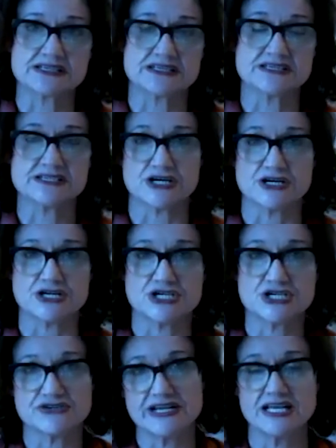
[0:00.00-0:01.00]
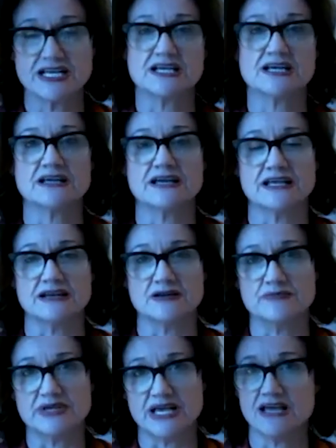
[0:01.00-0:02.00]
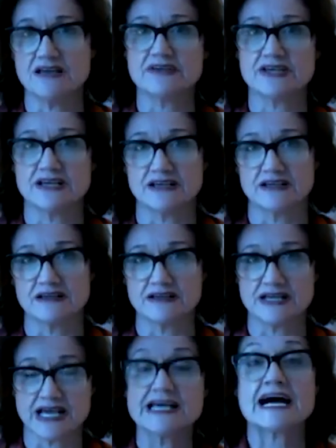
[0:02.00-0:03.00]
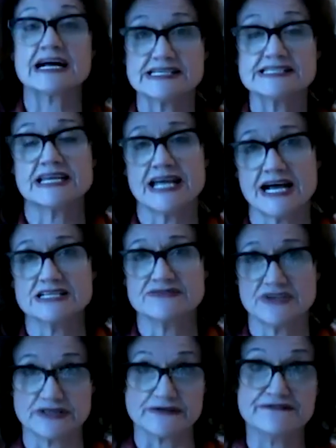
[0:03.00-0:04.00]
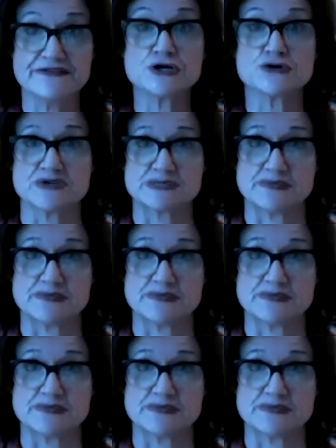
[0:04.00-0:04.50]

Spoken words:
is going to start shrieking and behaving. It's going to activate the fear